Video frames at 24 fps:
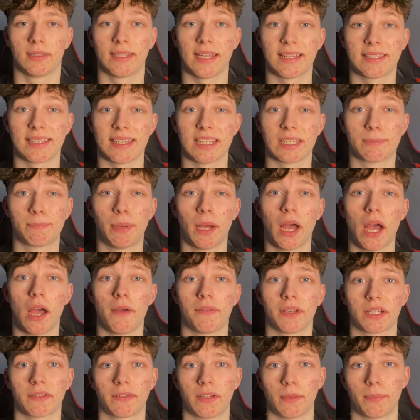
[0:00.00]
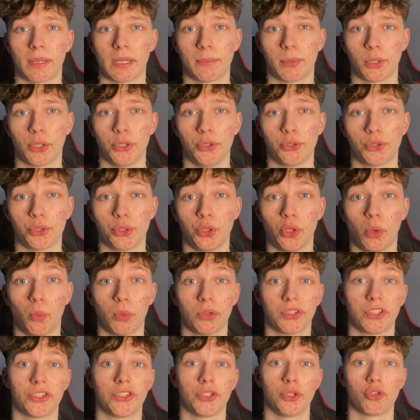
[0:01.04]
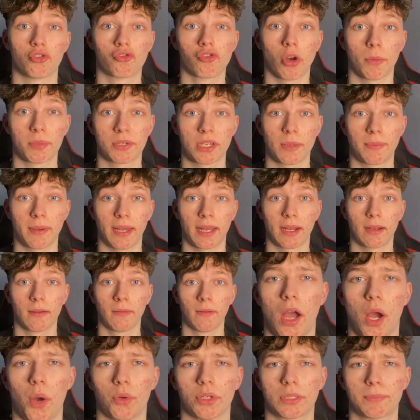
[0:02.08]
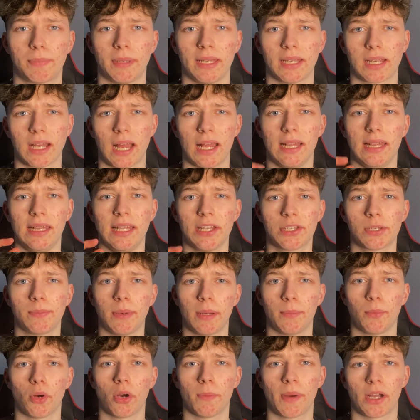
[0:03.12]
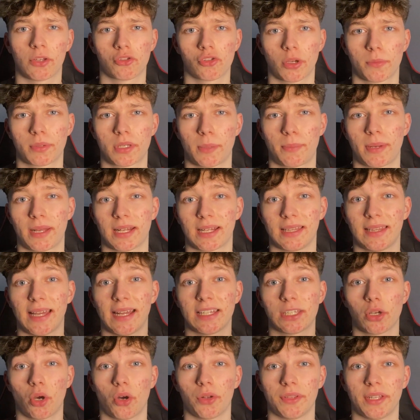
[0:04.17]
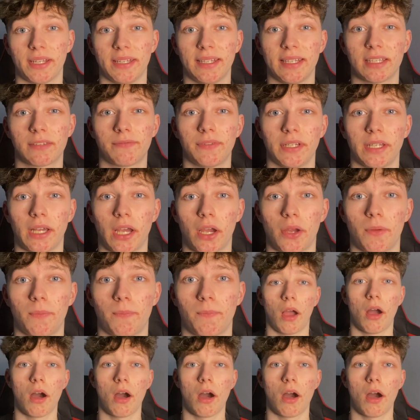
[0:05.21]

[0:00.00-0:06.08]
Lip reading: This is perfect for the people who do not want to do dropshipping. I will speak a little bit more about dropshipping later on in this video.